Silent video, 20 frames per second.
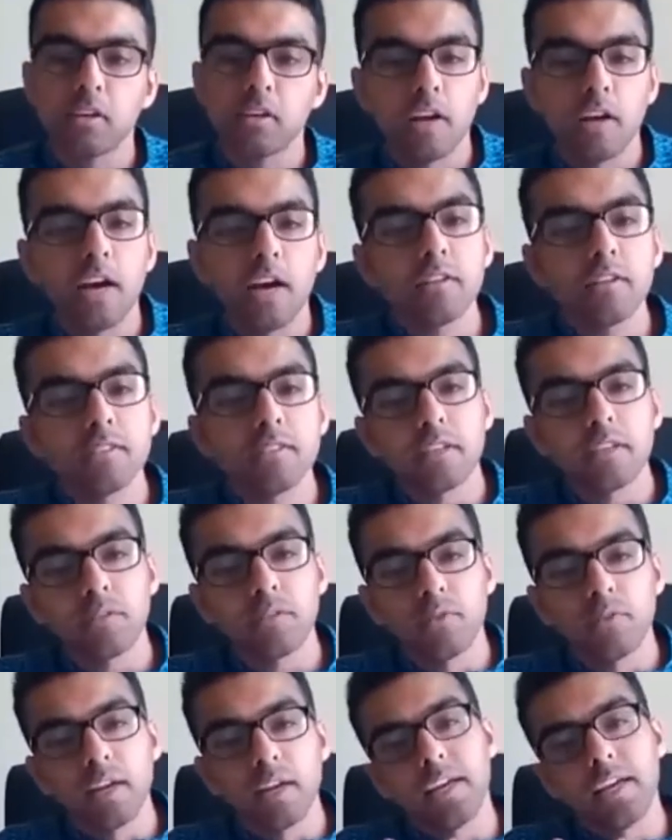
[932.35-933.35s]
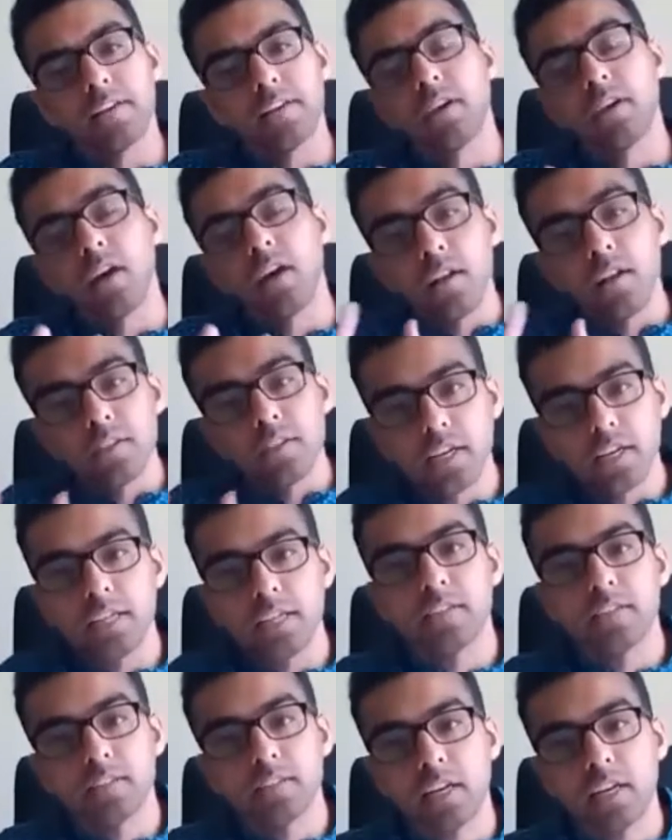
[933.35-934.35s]
So how does it relate to other
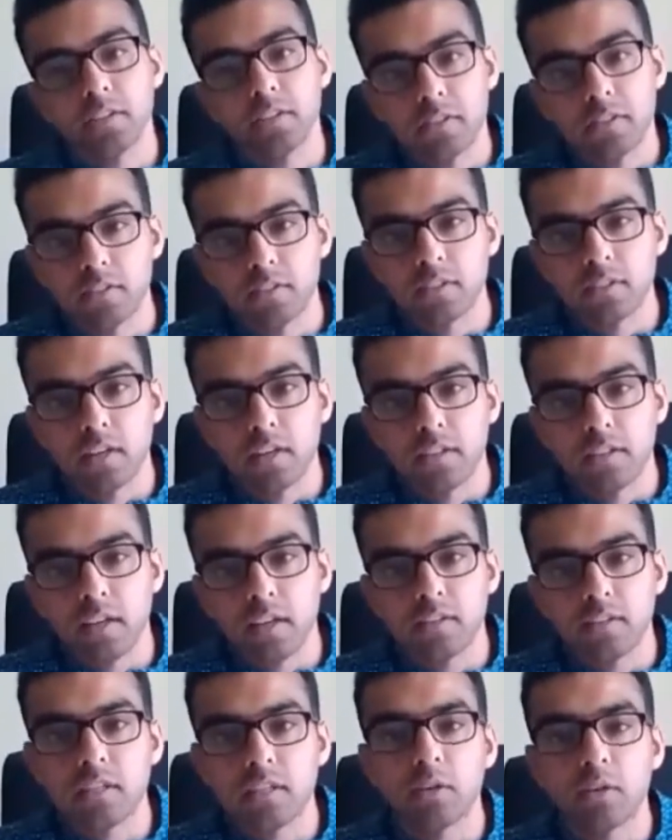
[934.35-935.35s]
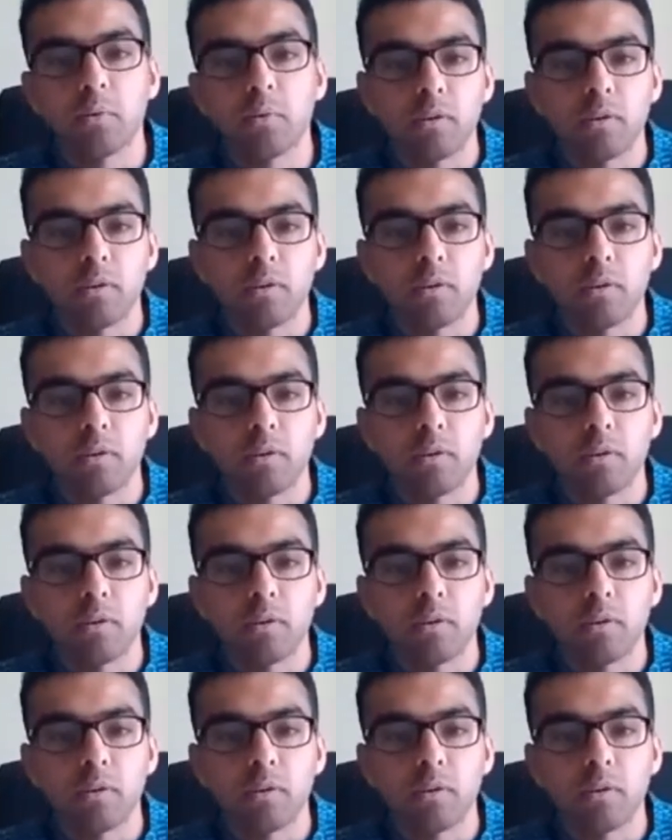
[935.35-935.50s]
intersections in identity?